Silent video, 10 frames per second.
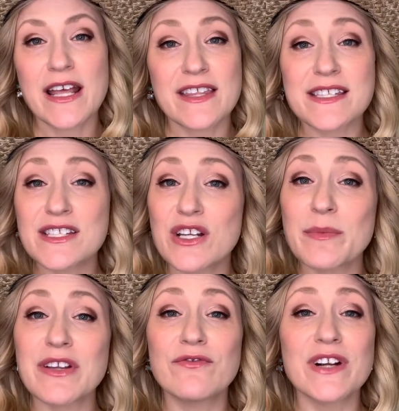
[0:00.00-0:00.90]
This is going to
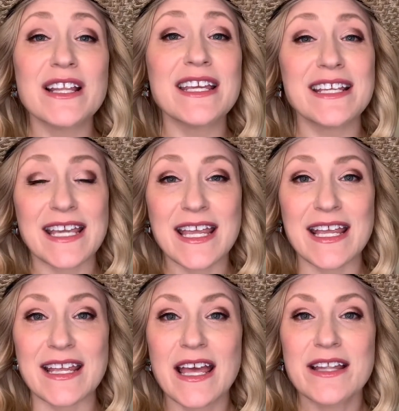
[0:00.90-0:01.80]
be really
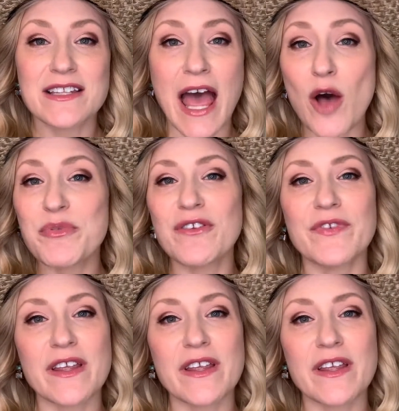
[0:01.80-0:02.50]
key to help you feel